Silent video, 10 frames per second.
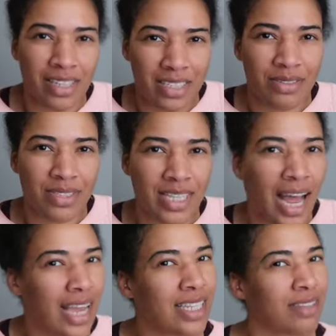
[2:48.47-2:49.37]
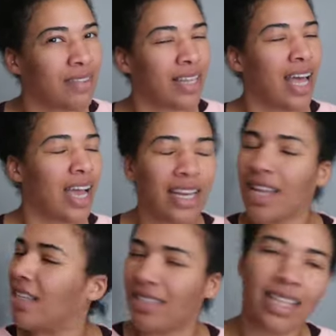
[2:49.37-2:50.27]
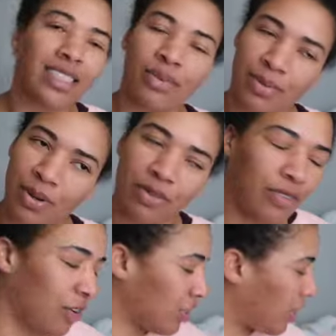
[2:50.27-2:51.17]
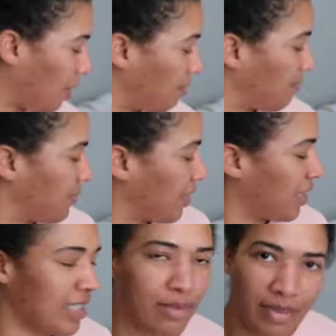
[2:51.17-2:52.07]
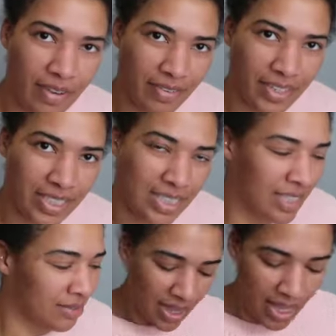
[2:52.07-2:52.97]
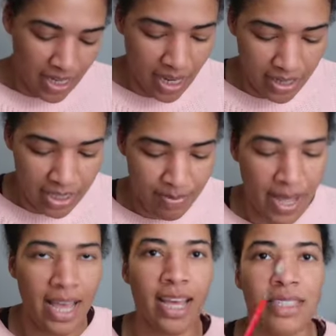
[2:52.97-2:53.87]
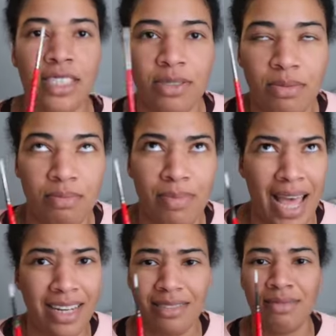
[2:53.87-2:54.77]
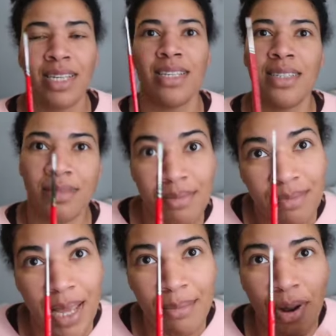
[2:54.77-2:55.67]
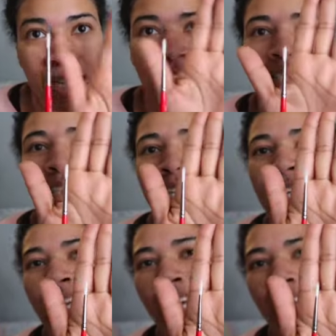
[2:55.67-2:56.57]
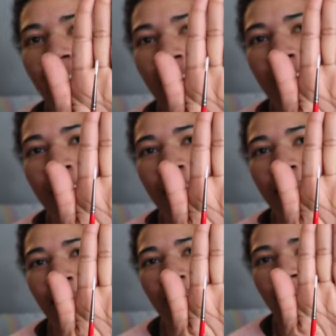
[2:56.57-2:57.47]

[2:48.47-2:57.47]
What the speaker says: the 2 sides of the line. And that's not what I'm going for. So these are my favorites. I got this paintbrush. I'm